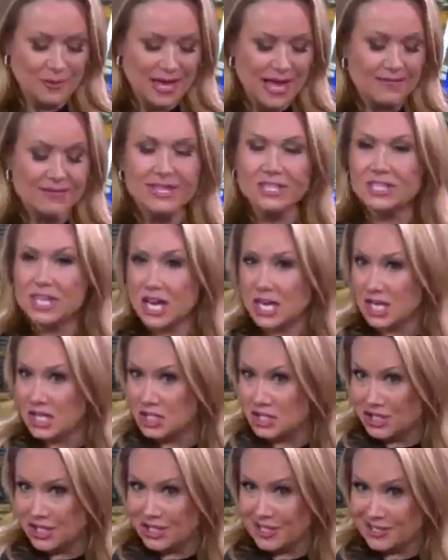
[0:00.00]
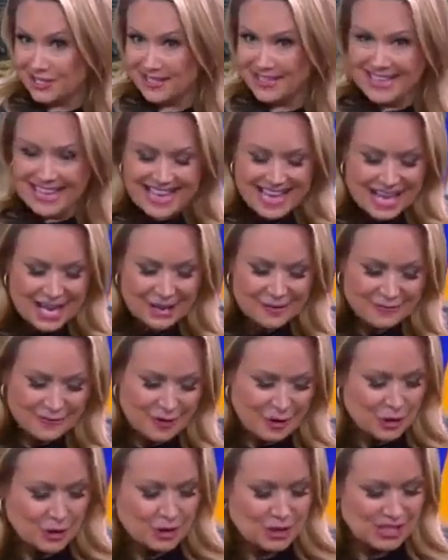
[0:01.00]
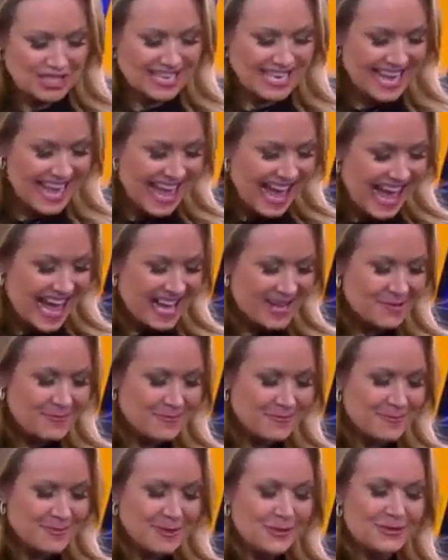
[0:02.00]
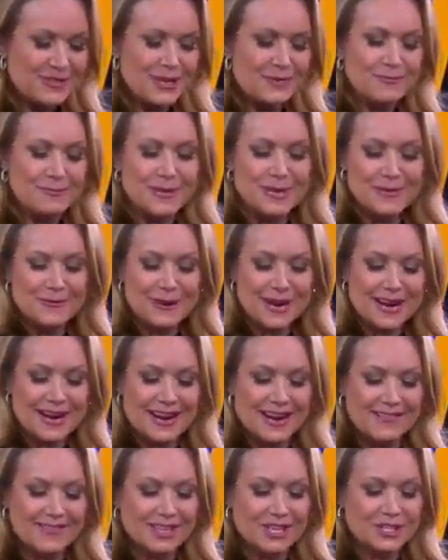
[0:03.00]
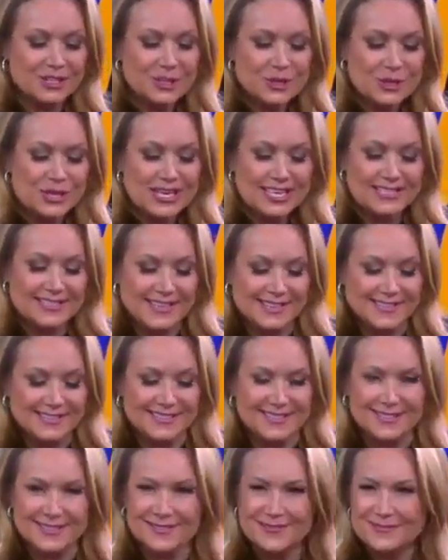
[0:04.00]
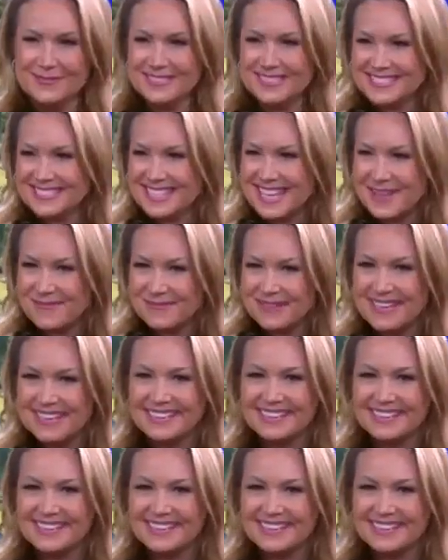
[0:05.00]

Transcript: have the tongue-in-cheek version. You said beware of the turkey tussle. What does that mean?